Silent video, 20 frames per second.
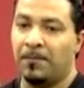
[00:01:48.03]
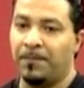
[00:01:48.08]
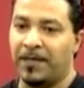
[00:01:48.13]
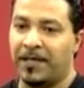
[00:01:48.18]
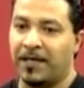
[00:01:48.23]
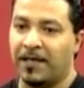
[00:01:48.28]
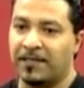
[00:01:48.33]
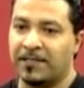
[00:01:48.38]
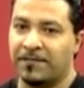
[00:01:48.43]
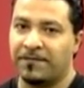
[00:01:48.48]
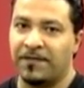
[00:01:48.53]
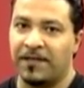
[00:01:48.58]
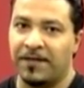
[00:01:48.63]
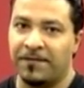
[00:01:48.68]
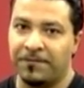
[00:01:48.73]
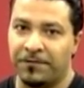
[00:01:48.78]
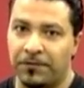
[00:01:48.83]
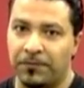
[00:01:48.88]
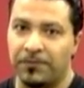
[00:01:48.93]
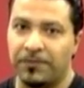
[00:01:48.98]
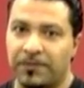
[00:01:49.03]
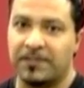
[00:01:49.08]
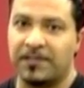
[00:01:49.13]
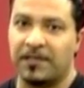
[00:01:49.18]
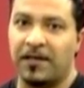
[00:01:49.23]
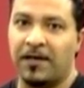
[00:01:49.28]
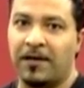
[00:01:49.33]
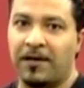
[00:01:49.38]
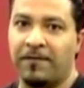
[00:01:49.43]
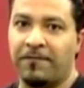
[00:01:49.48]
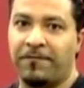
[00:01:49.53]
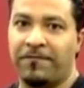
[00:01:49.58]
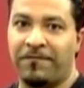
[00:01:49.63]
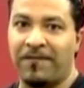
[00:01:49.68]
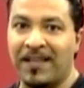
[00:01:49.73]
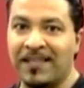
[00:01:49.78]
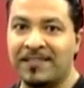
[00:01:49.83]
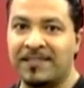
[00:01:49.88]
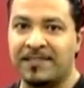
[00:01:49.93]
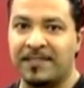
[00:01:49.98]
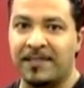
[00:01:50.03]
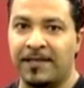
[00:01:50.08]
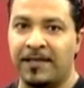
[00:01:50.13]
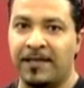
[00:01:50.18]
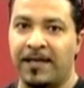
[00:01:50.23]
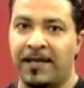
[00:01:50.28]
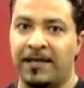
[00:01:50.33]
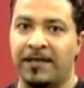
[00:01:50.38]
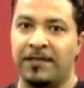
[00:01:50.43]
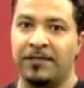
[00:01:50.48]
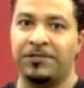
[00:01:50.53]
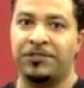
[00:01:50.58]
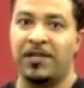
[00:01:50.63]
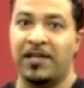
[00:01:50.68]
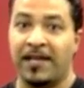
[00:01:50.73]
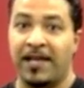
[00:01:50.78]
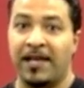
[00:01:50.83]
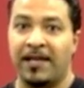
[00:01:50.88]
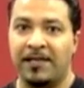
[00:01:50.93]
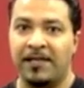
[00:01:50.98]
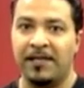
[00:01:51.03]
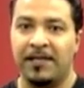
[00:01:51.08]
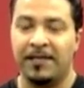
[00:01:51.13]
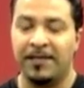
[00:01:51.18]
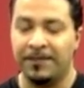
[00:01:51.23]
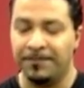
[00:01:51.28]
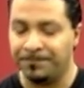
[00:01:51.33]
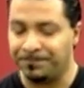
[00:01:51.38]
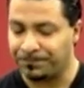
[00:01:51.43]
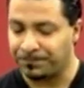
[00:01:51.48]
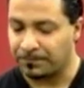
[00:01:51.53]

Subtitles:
Because of the influence of fencing in JKD,